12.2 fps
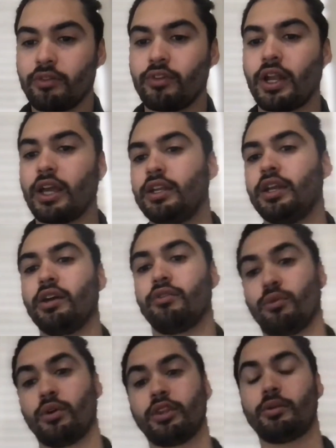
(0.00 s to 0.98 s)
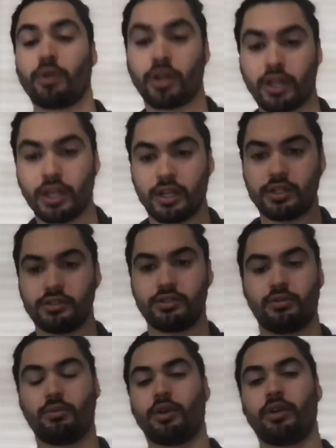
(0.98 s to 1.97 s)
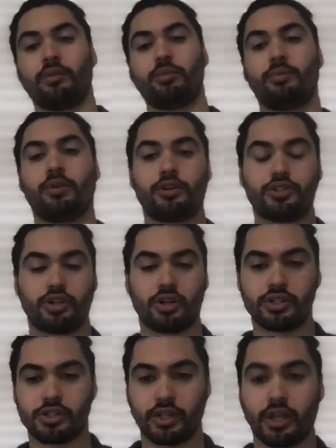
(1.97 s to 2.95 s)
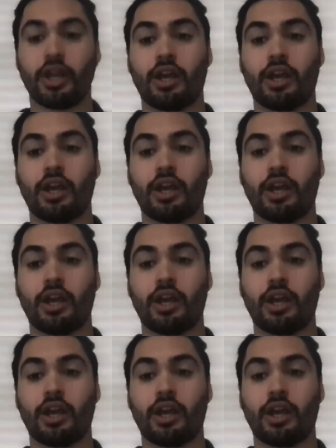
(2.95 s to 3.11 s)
an idea of what the market is, what other people are charging,